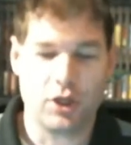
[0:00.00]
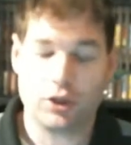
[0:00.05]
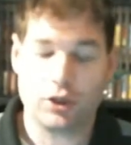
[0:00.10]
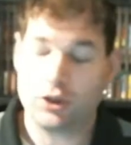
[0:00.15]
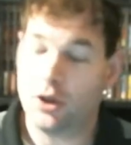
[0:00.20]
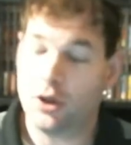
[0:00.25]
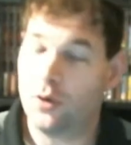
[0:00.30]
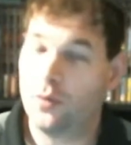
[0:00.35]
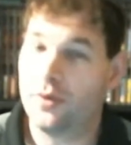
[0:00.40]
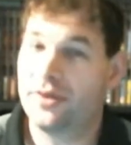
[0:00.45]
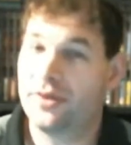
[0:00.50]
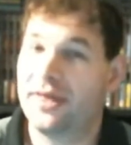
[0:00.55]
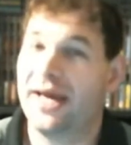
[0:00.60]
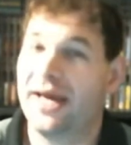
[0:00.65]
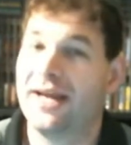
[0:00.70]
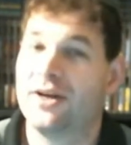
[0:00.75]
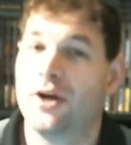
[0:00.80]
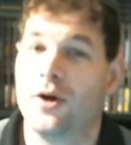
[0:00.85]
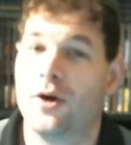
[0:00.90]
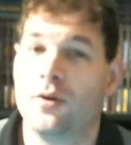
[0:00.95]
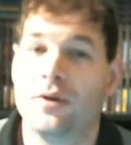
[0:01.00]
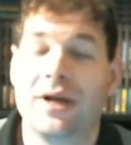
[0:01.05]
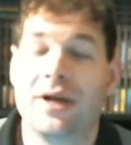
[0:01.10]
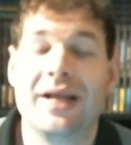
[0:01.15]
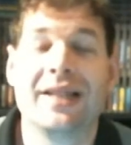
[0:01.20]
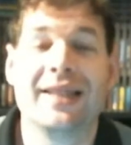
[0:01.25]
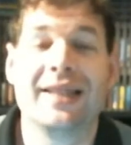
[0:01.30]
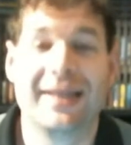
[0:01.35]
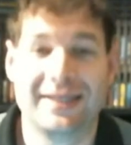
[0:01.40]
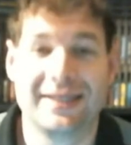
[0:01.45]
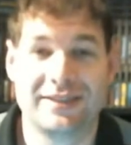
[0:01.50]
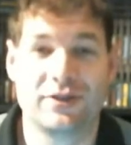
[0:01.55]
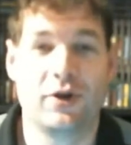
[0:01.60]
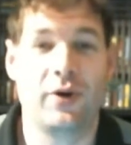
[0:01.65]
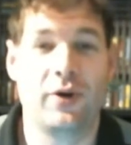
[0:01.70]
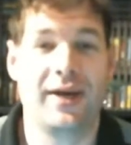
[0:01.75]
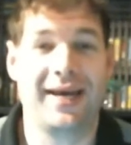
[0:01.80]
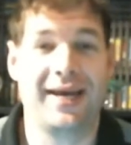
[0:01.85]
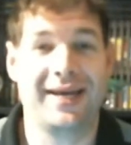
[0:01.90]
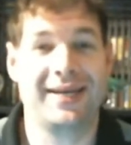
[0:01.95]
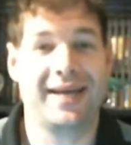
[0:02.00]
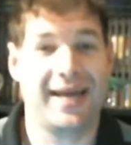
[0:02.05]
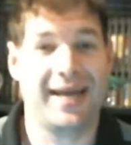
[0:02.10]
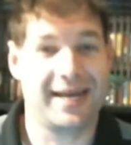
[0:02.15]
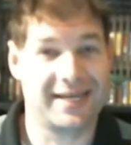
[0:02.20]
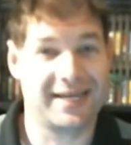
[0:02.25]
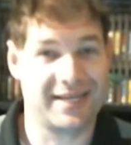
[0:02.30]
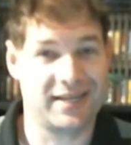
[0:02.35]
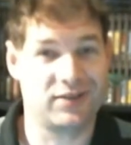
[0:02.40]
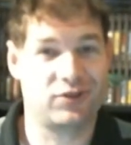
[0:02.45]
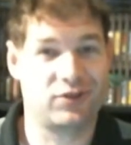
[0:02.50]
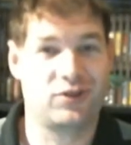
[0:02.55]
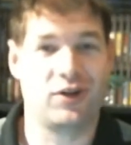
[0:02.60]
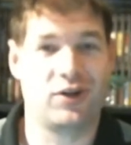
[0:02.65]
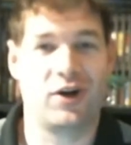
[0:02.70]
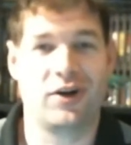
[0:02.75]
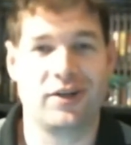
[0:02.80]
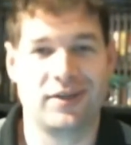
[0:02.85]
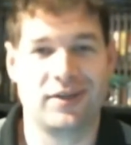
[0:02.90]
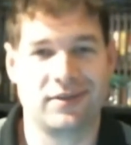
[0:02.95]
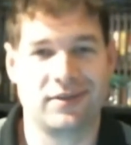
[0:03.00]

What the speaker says: So, with that note, let's go ahead and get started.